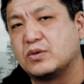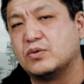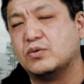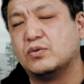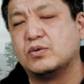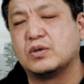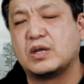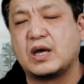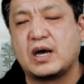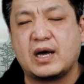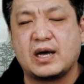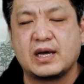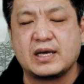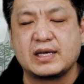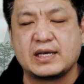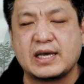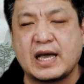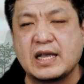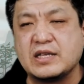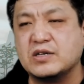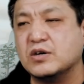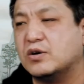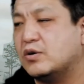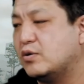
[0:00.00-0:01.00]
that its bone
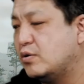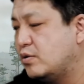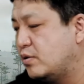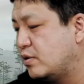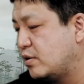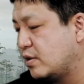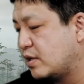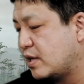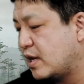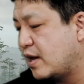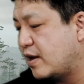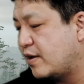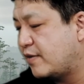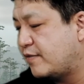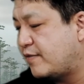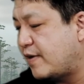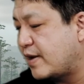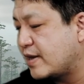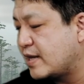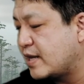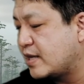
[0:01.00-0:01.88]
density was very